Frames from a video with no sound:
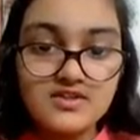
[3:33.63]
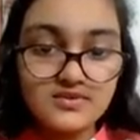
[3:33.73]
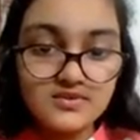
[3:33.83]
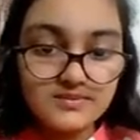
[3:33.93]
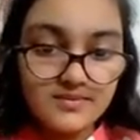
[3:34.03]

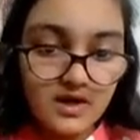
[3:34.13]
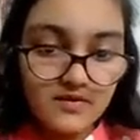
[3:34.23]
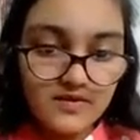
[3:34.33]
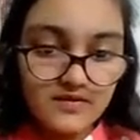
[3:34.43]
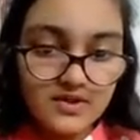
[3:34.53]
So
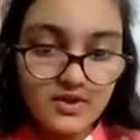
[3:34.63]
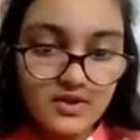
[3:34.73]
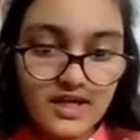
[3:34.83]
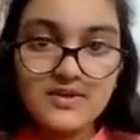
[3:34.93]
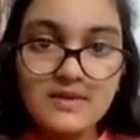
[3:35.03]
we were
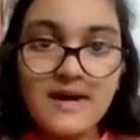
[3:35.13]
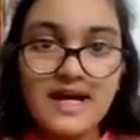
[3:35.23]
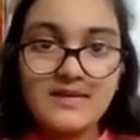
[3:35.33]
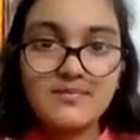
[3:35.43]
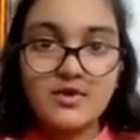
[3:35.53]
talking about the
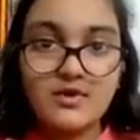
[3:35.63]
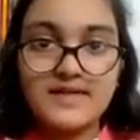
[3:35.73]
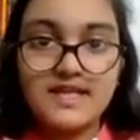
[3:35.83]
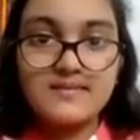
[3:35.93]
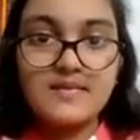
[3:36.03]
padding property.
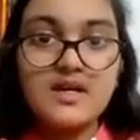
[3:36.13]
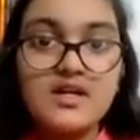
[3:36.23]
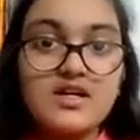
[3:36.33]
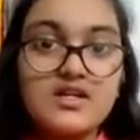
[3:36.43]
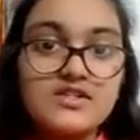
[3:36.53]

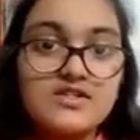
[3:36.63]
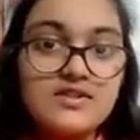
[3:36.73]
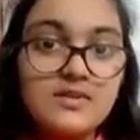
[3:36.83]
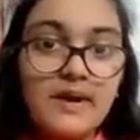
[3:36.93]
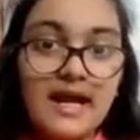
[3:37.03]
So
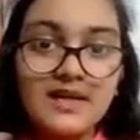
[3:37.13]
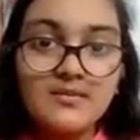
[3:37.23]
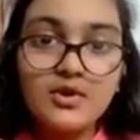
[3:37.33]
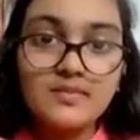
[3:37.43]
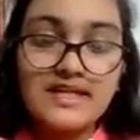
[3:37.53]
in the
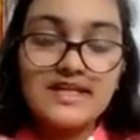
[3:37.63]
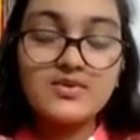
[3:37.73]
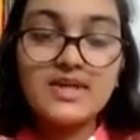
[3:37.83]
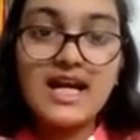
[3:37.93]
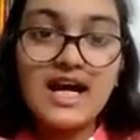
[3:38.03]
padding property,
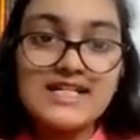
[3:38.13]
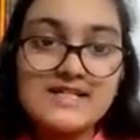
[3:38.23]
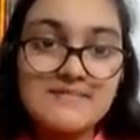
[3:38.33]
you can add